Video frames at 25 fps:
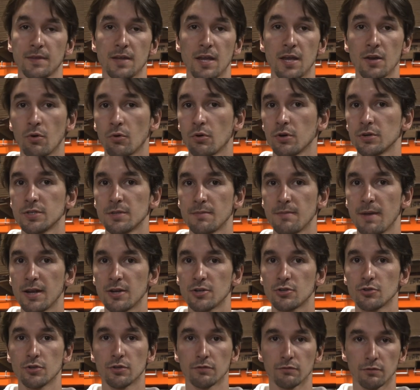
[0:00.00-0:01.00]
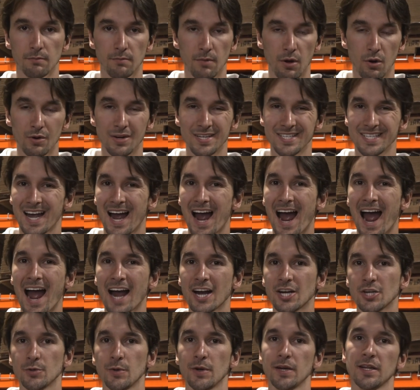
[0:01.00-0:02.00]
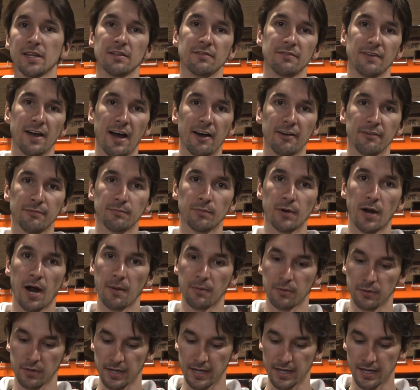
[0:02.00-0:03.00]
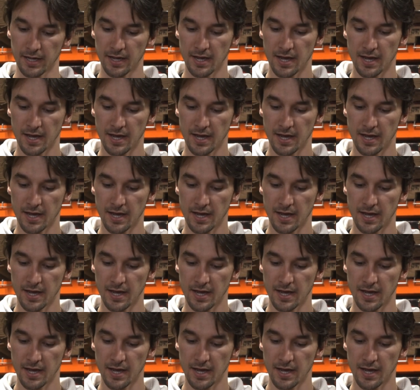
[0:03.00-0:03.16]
in order to make sure the remote is actuating the valve properly.